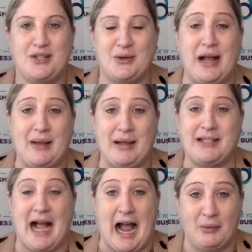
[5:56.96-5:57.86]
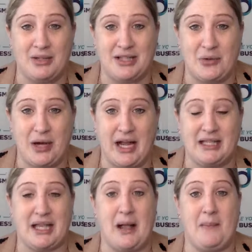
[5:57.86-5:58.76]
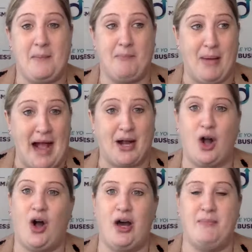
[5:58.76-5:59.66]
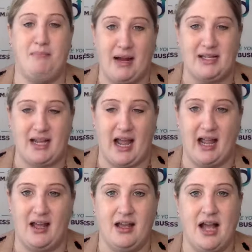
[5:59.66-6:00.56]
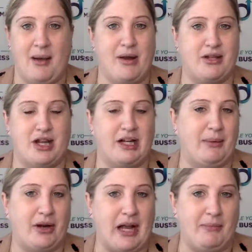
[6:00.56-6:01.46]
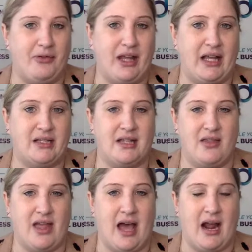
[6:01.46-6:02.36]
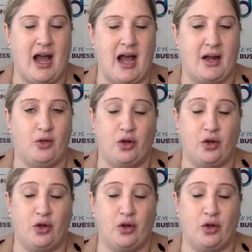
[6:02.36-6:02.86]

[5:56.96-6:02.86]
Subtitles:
So anyways, I will see you guys back on Monday. I'm going to talk about a couple things that I